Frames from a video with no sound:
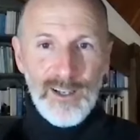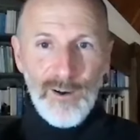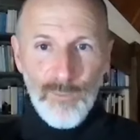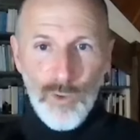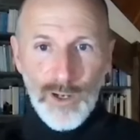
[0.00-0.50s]

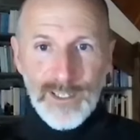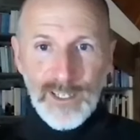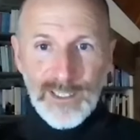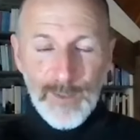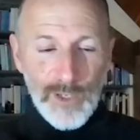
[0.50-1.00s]
of
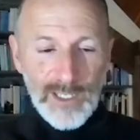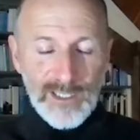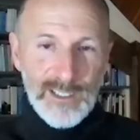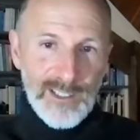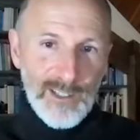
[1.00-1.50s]
oneness, and we can
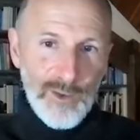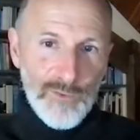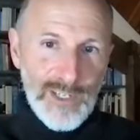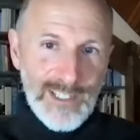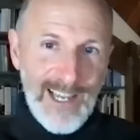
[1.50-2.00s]
still
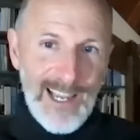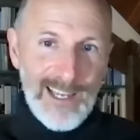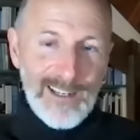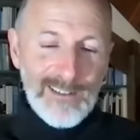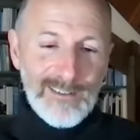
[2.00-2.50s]

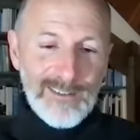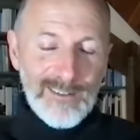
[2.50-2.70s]
retain